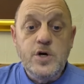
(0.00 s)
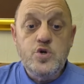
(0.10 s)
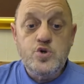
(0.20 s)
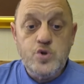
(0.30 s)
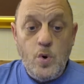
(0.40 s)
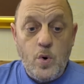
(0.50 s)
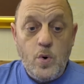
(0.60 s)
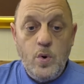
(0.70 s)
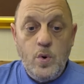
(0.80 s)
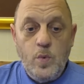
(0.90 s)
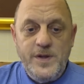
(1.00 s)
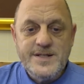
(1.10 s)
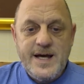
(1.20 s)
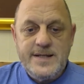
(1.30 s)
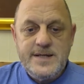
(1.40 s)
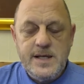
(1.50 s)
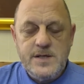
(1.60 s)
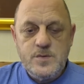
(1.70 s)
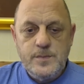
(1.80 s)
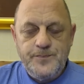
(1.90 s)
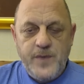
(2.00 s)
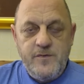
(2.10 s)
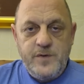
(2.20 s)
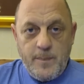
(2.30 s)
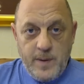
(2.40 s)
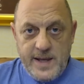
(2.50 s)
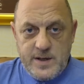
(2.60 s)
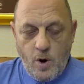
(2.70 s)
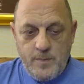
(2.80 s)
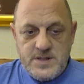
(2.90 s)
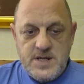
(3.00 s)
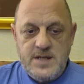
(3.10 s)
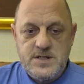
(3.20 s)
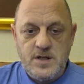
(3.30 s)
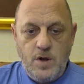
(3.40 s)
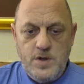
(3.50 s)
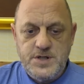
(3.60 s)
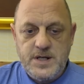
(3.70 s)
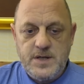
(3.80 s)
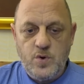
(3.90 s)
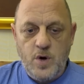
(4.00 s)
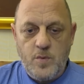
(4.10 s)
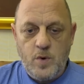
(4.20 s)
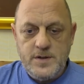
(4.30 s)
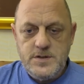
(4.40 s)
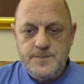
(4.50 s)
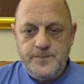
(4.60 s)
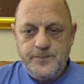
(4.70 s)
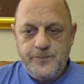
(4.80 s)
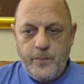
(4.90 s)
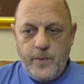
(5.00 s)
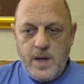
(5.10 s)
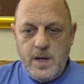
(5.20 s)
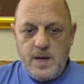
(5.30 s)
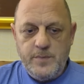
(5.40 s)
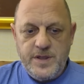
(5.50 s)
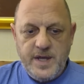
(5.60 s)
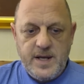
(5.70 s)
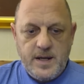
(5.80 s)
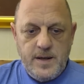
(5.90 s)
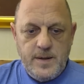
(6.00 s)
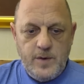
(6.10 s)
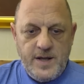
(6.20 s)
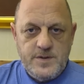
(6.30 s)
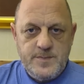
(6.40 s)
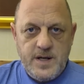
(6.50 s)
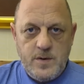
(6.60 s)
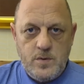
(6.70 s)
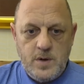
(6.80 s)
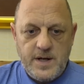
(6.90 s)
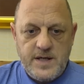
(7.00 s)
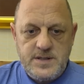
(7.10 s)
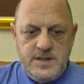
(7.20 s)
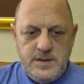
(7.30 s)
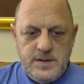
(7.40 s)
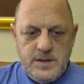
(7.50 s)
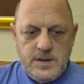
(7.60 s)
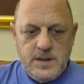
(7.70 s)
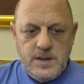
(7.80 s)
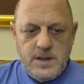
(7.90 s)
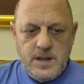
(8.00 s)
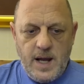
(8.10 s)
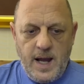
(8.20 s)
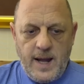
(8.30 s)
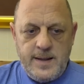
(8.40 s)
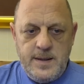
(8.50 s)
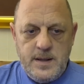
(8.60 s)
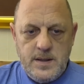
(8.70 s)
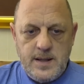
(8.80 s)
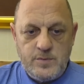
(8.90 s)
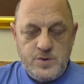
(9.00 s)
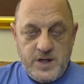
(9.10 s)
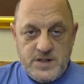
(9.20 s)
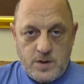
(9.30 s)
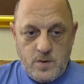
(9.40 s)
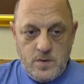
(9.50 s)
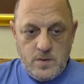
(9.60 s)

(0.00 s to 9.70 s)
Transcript: so what does that tell us? If we apply common sense and logic to her words, and we think, when was Murrell arrested? And that was weeks ago.